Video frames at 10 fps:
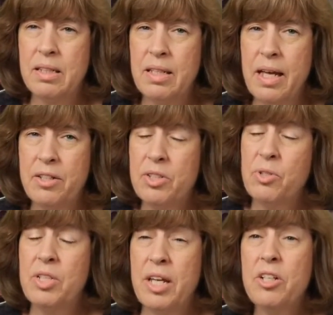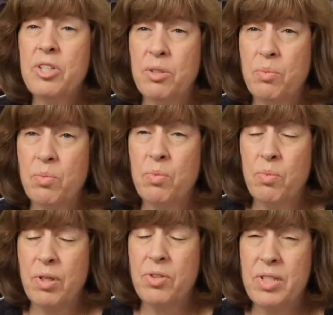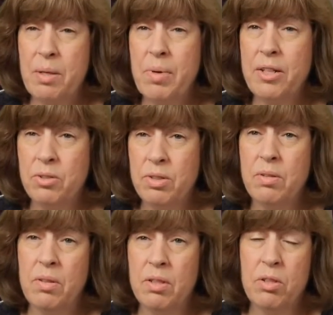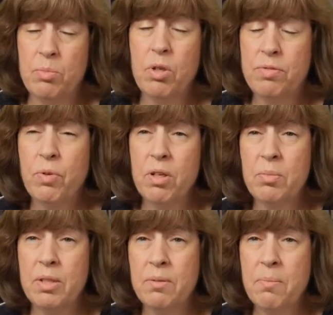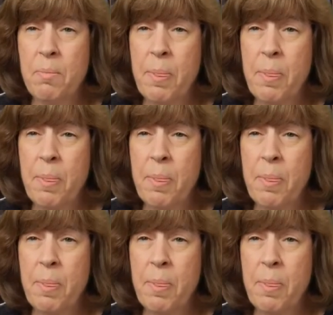that association with St. Meinrad a little more formal.